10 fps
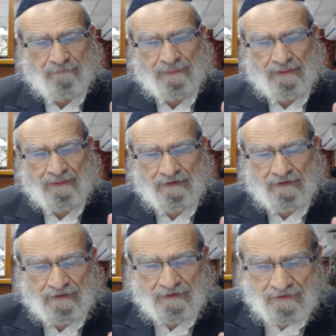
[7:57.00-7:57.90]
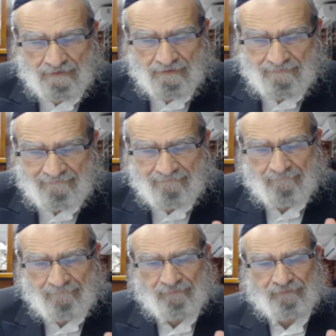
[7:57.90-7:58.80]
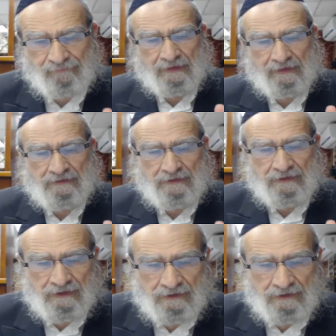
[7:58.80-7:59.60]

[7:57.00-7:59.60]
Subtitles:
(no one is talking)